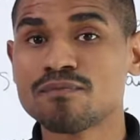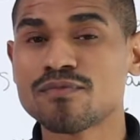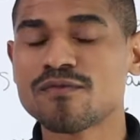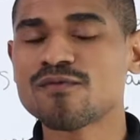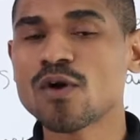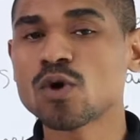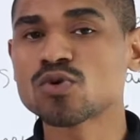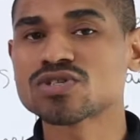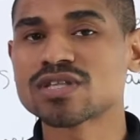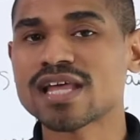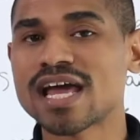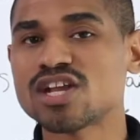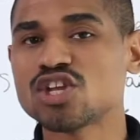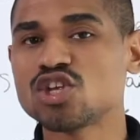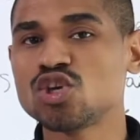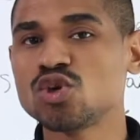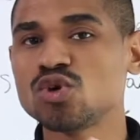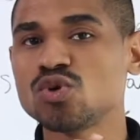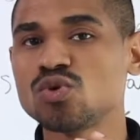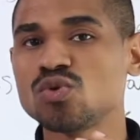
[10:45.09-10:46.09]
folks that
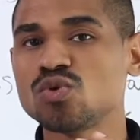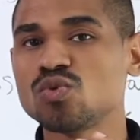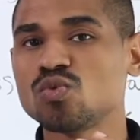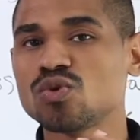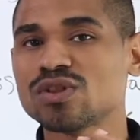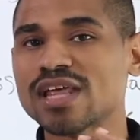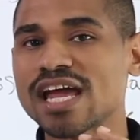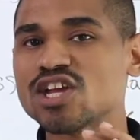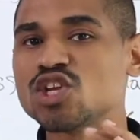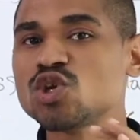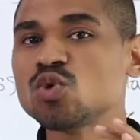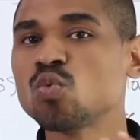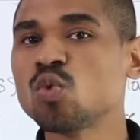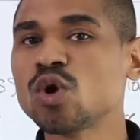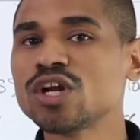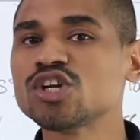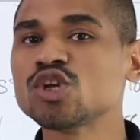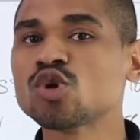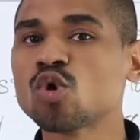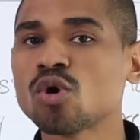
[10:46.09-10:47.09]
you
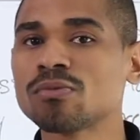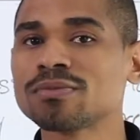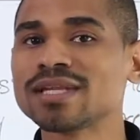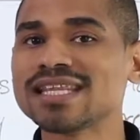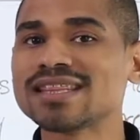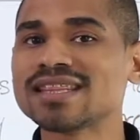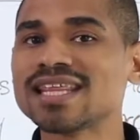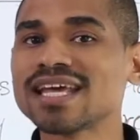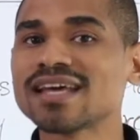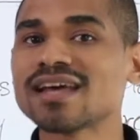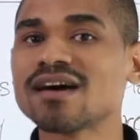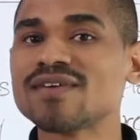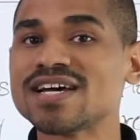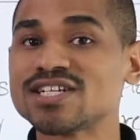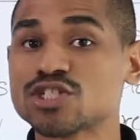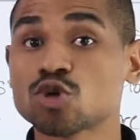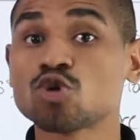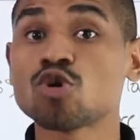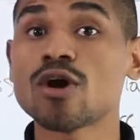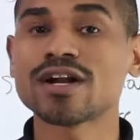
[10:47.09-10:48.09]
wouldn't normally think of as
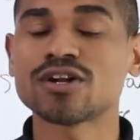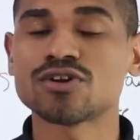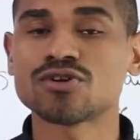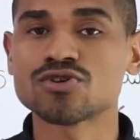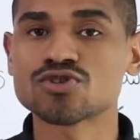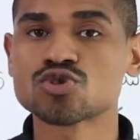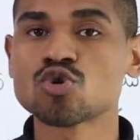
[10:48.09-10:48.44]
creditors.